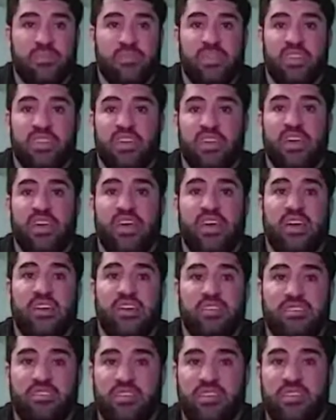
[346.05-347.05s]
yeah,
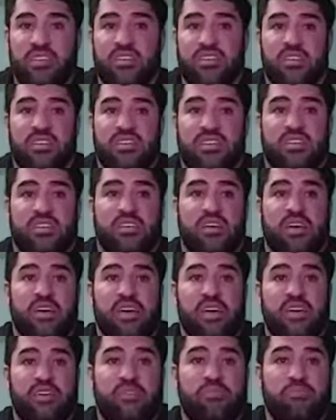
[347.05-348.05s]
see?
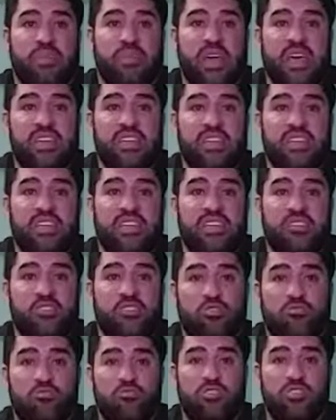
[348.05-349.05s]
And mainly
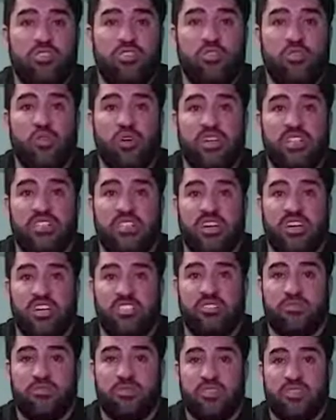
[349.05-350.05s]
known to U.S.
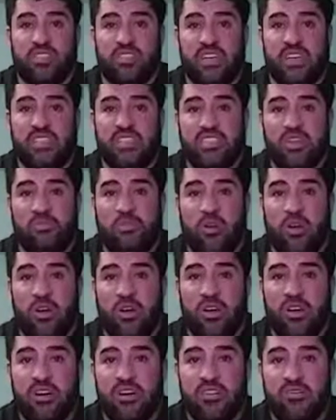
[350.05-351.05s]
customers as a
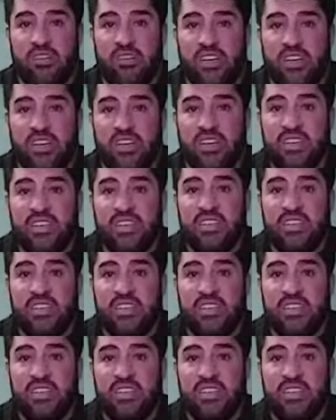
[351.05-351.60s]
part of the